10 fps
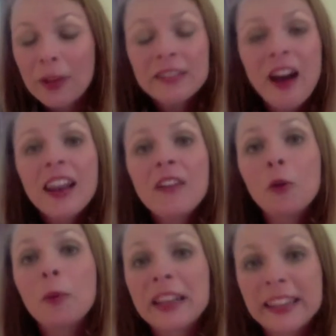but not
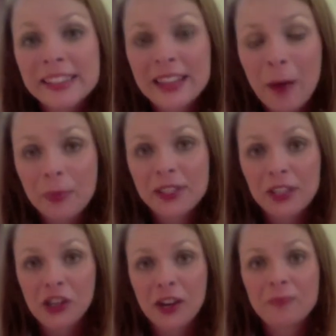everybody is in that
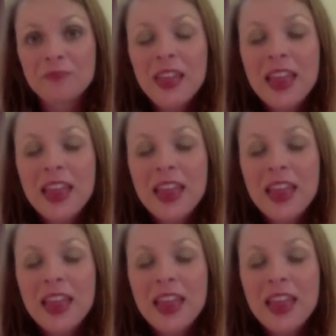position.